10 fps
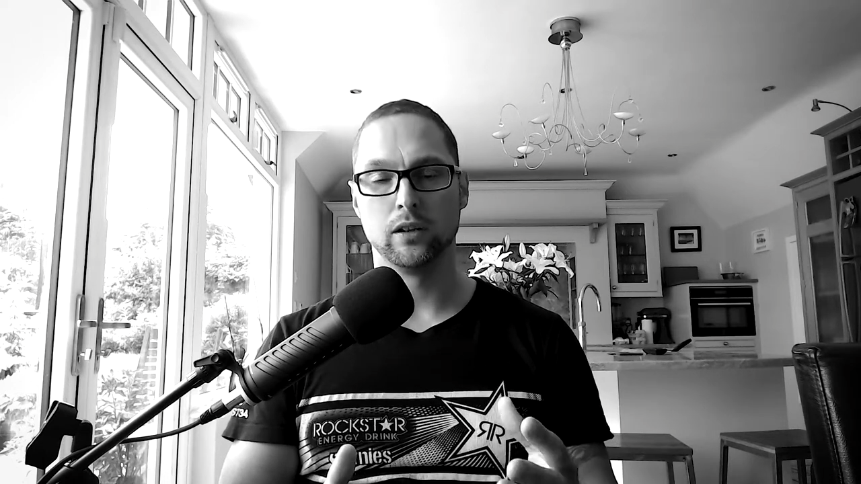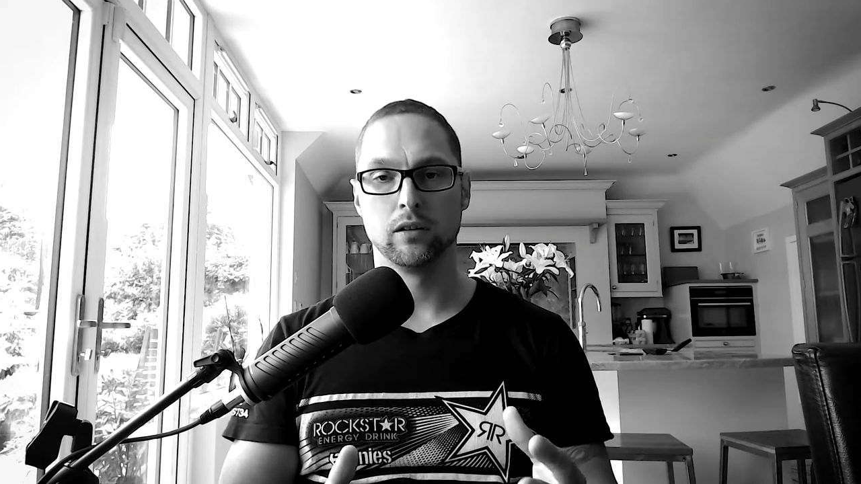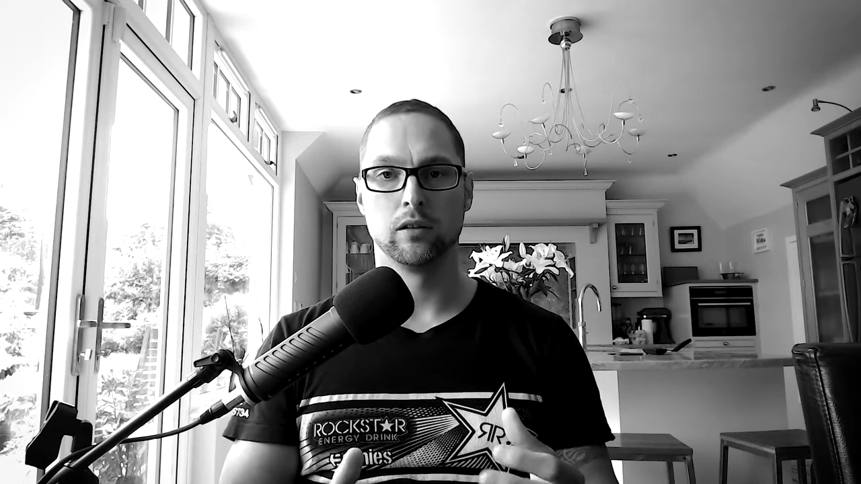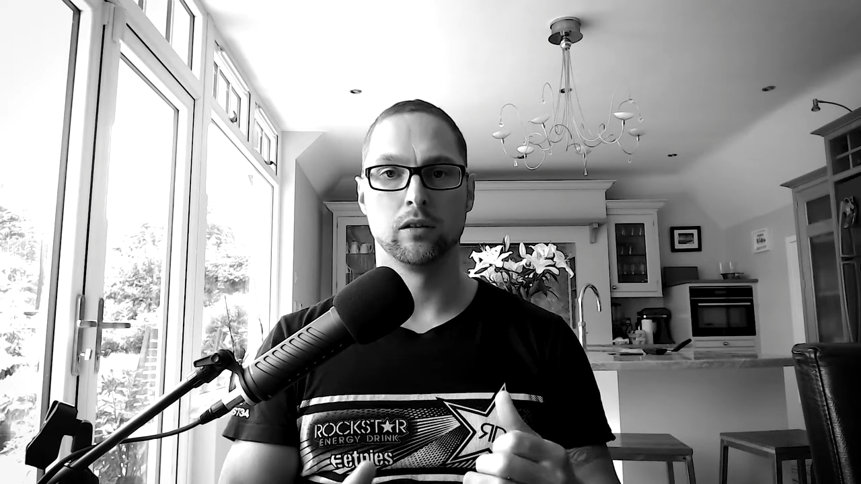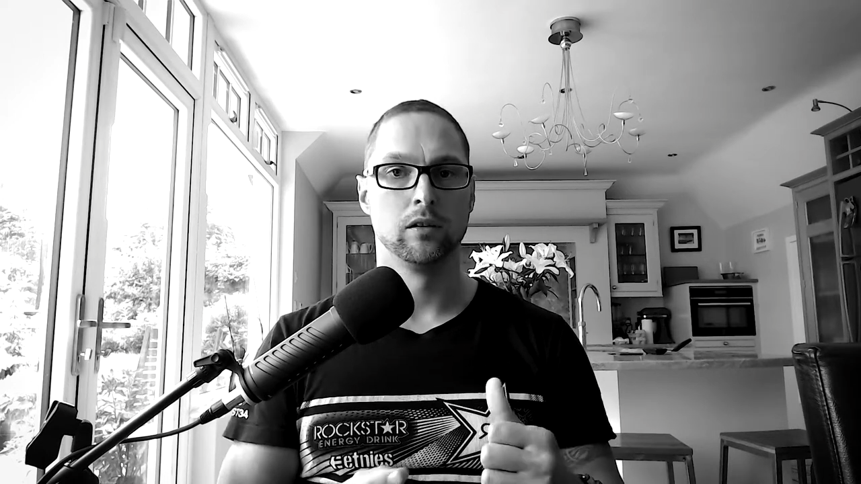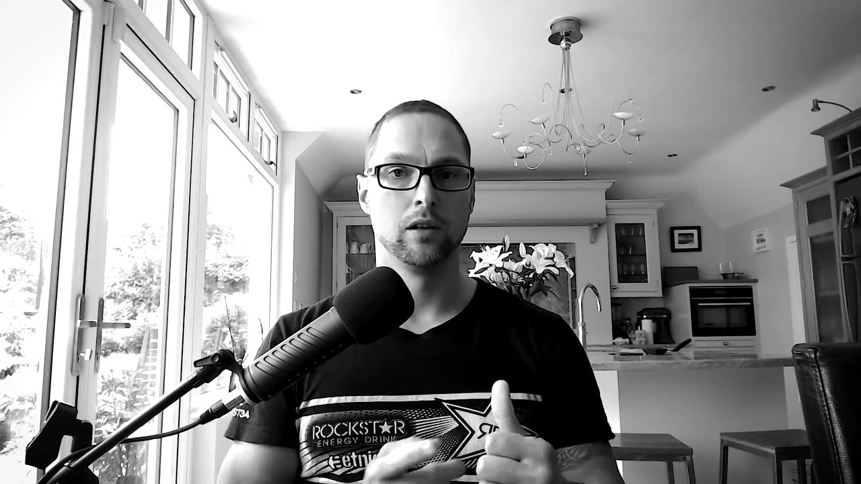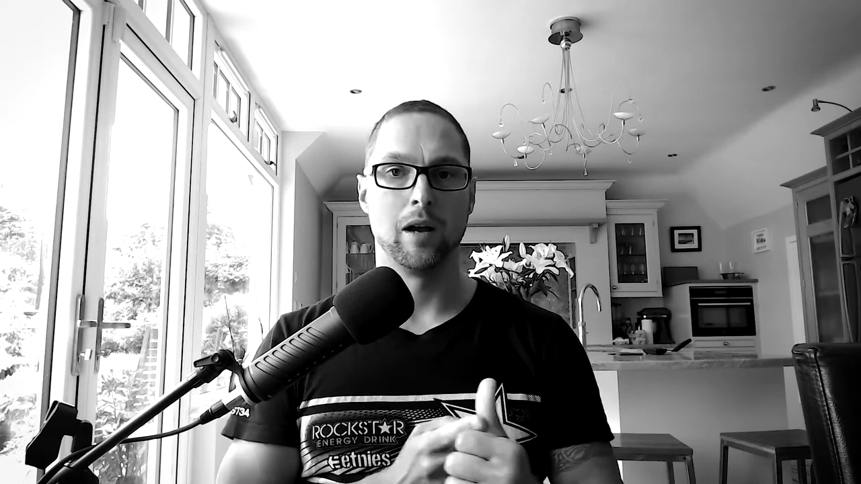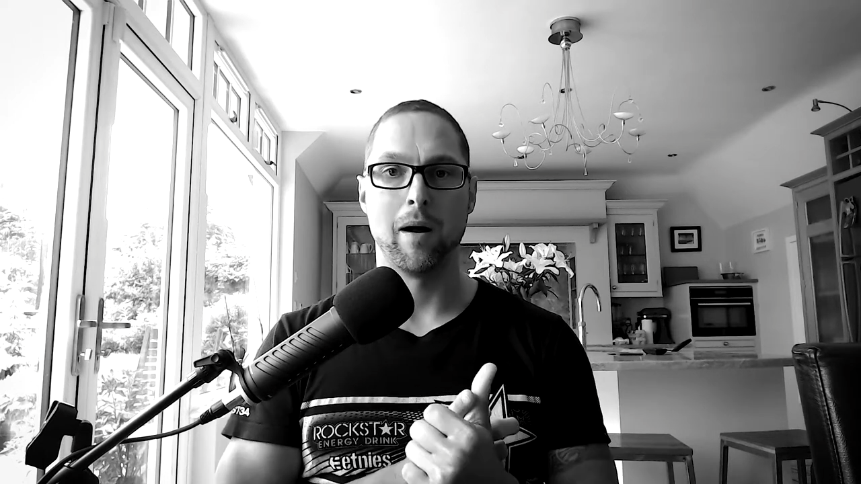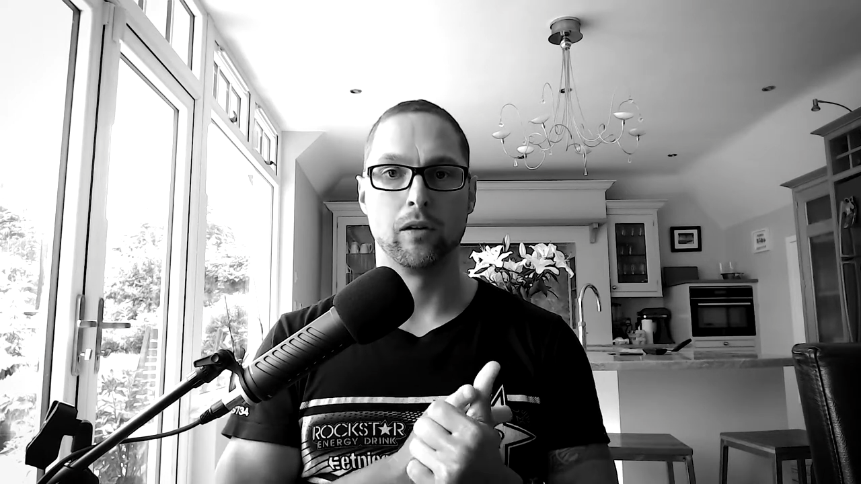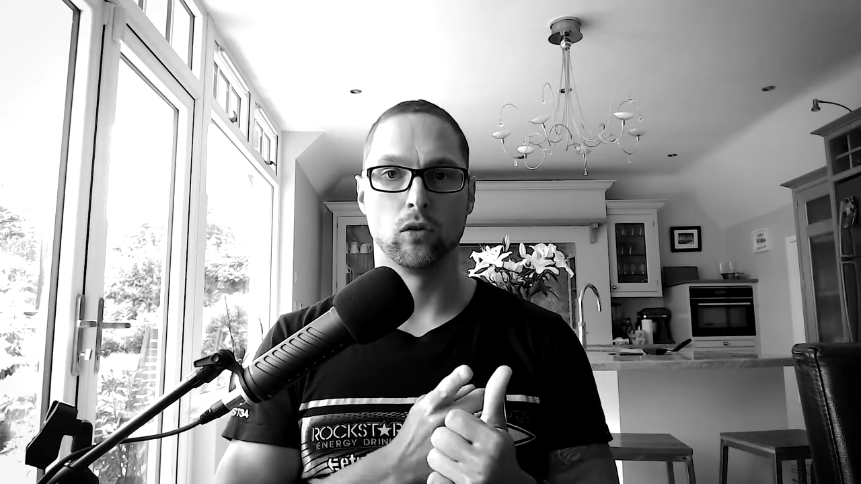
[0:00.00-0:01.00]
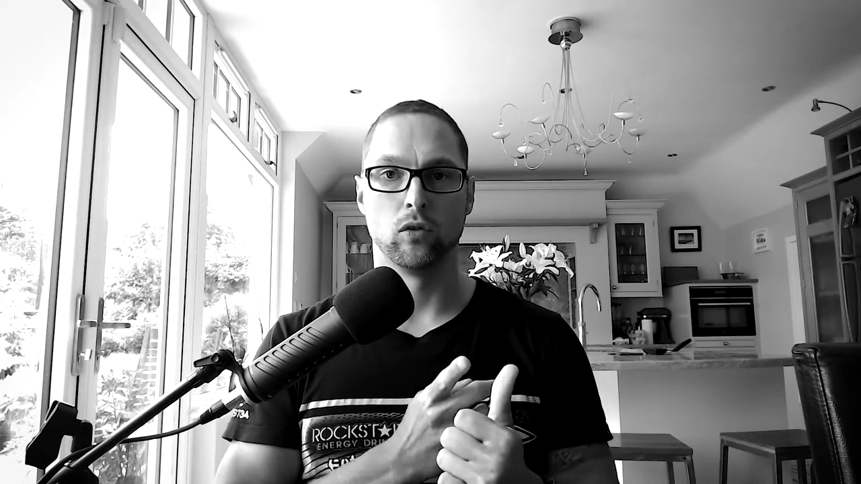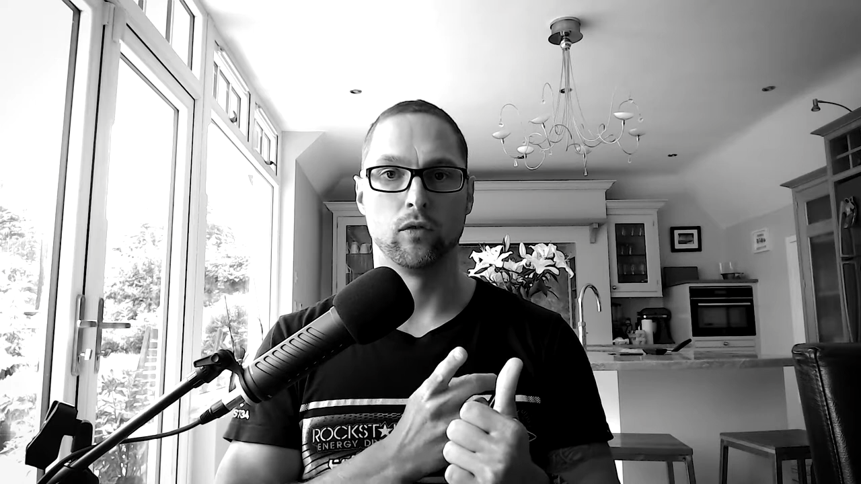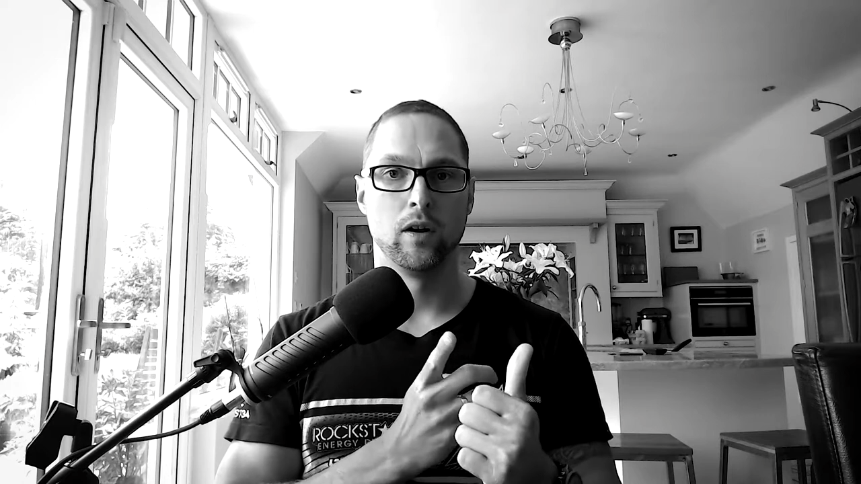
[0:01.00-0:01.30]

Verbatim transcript: the amount of